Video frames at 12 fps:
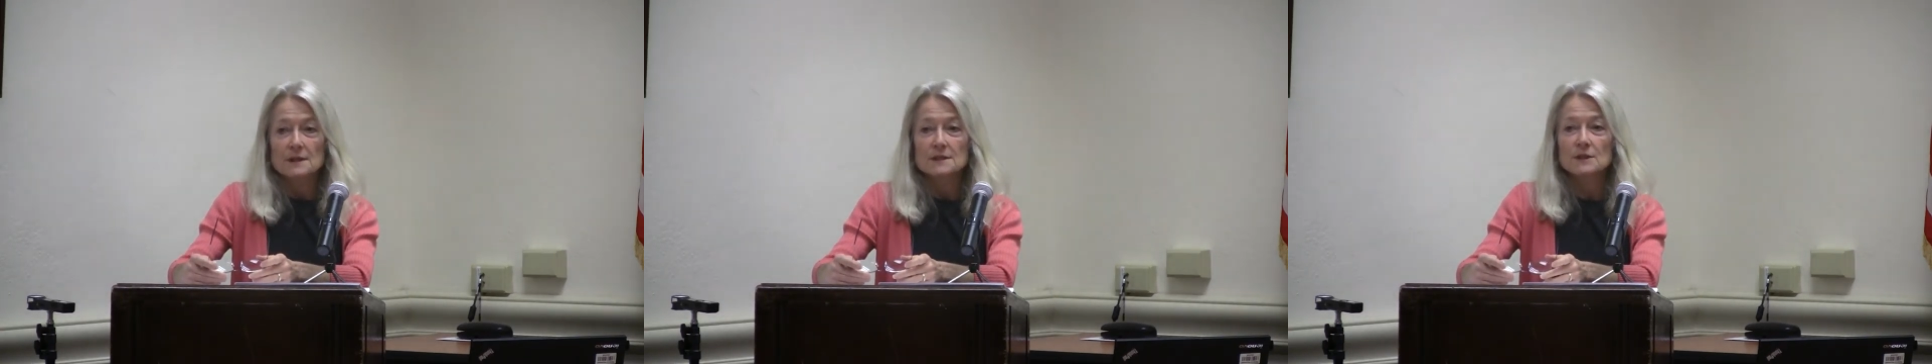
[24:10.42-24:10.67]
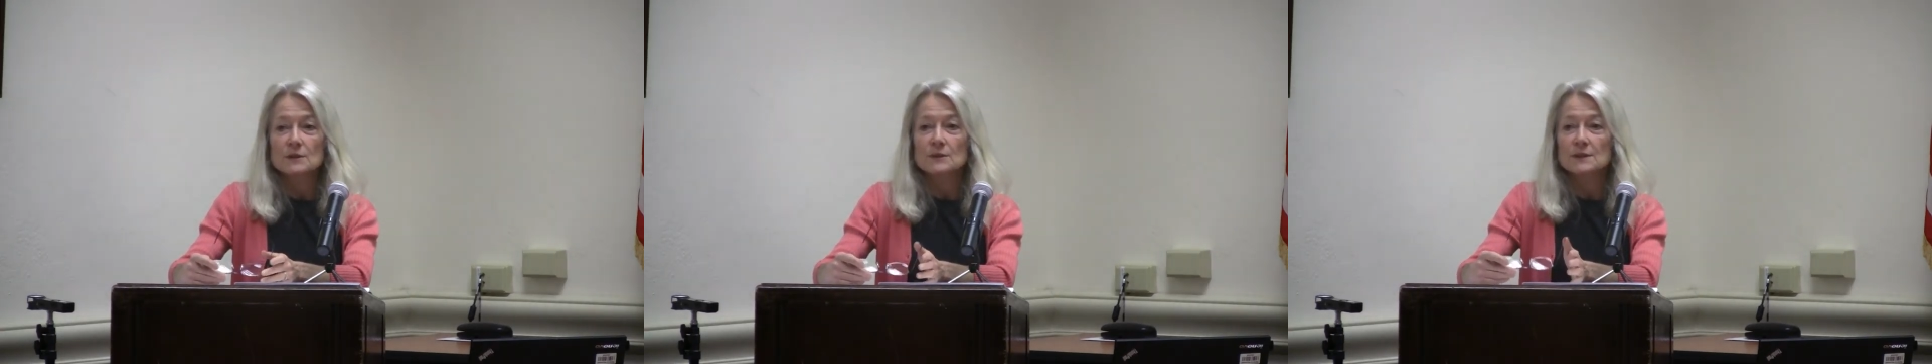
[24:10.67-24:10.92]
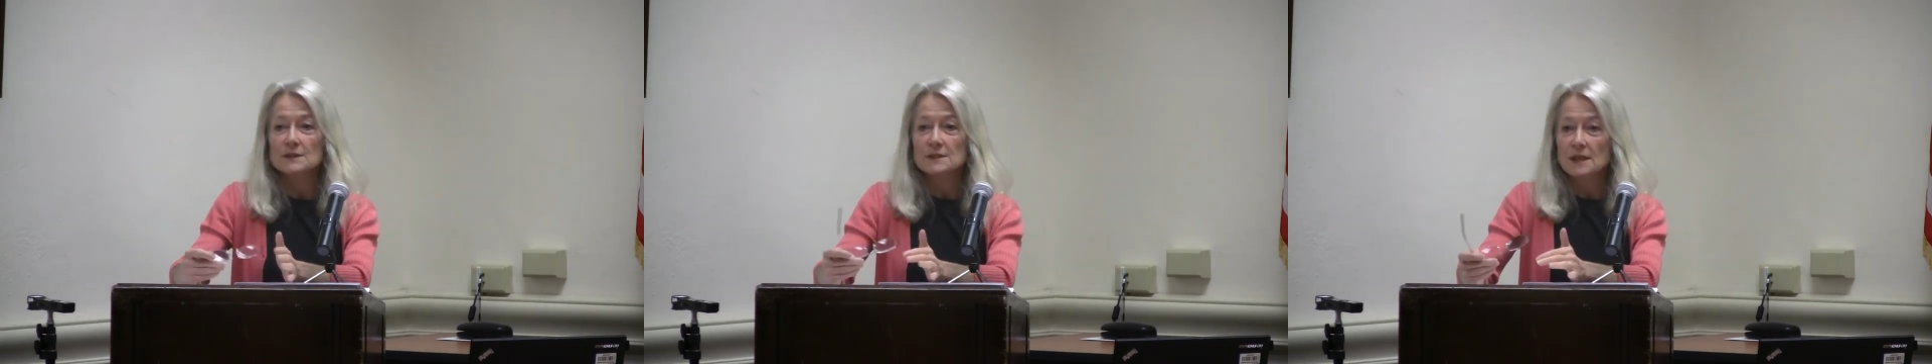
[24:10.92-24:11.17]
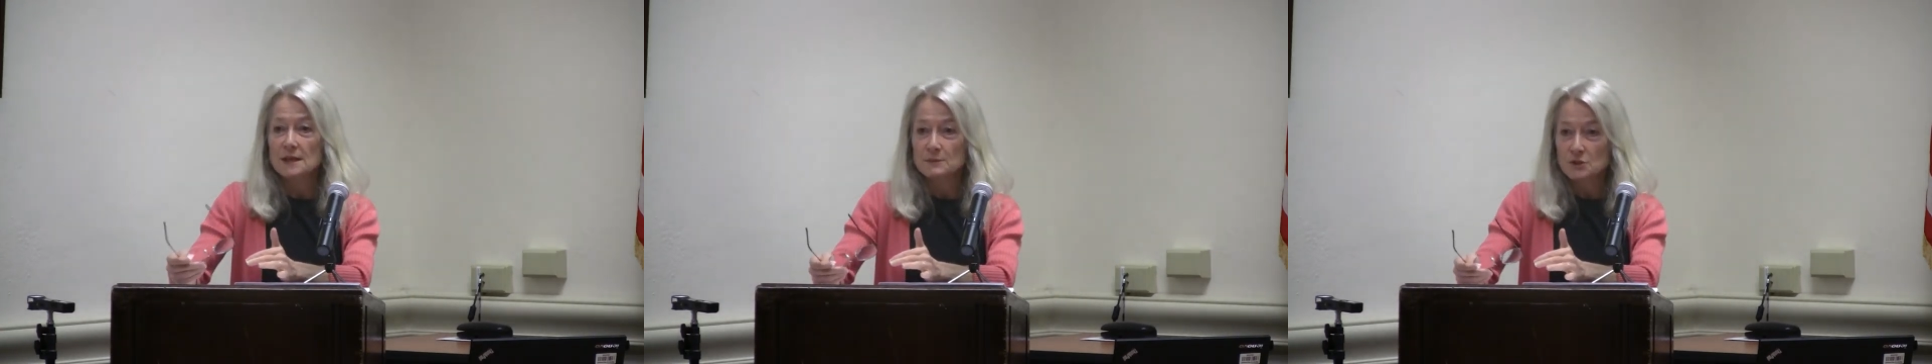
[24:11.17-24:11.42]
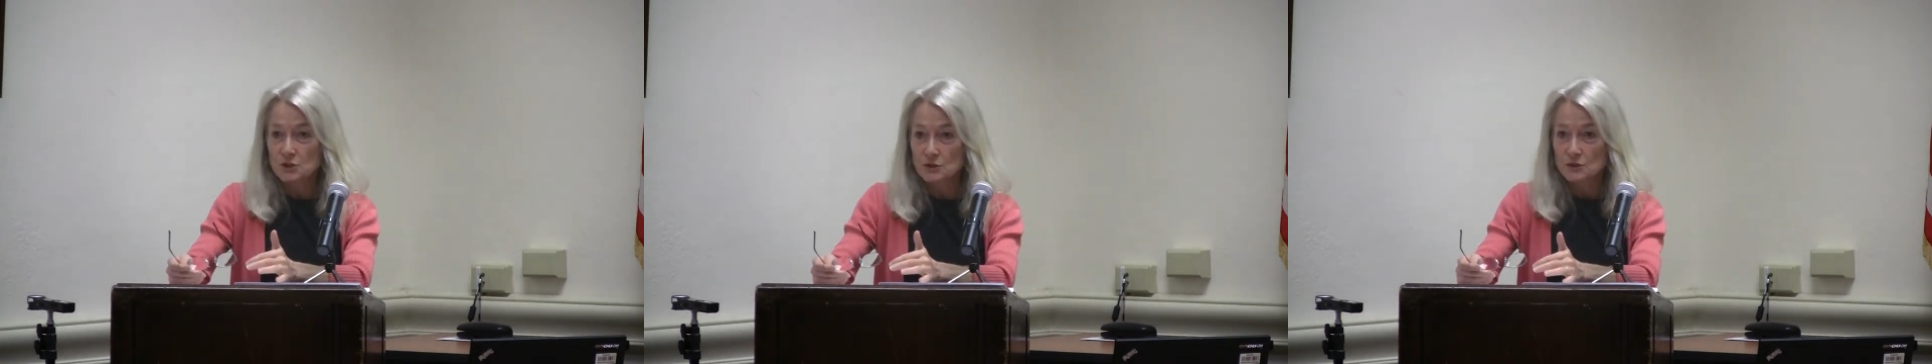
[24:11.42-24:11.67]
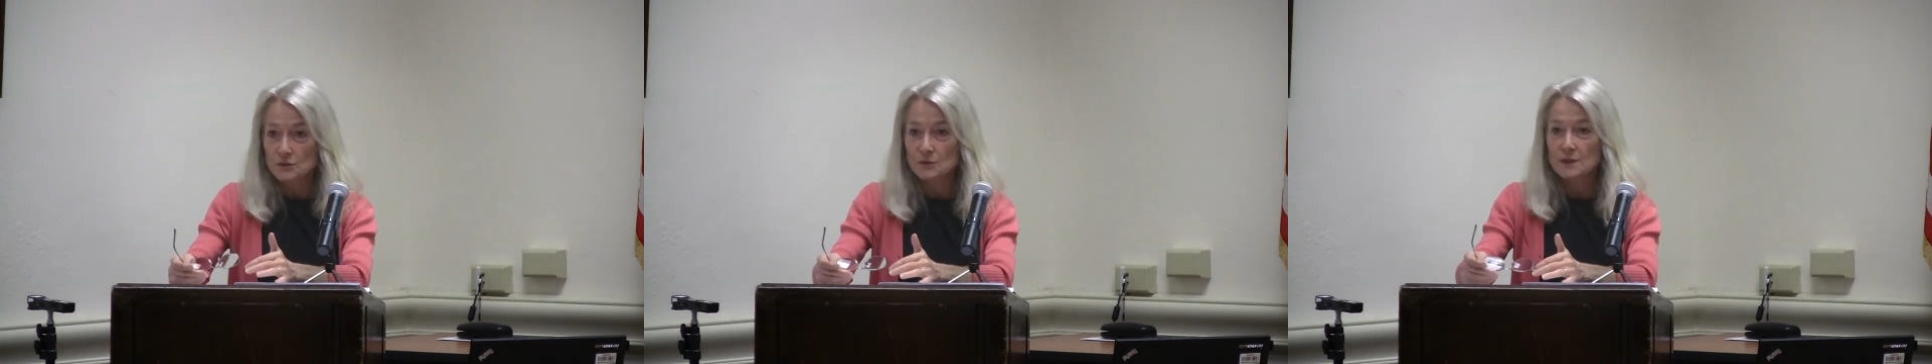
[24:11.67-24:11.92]
So the same
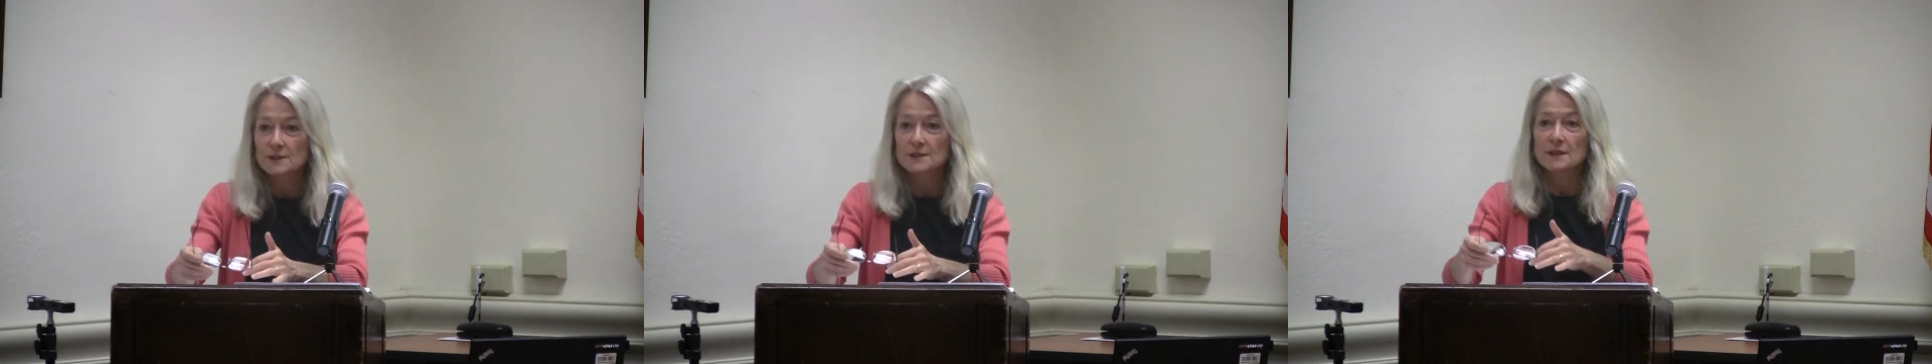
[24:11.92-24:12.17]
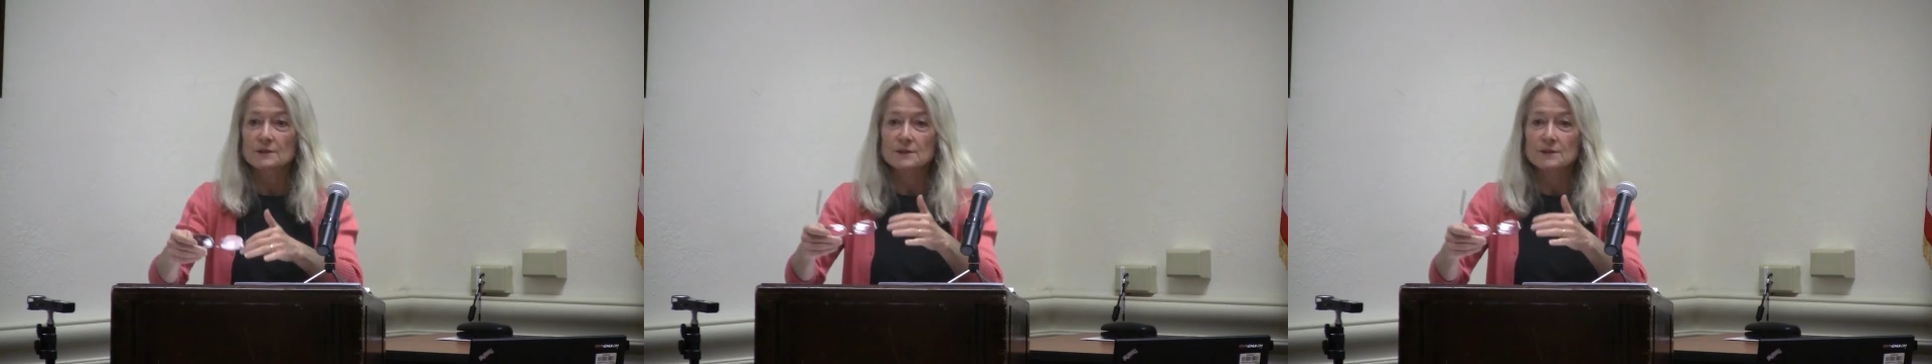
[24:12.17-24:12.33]
two, he's now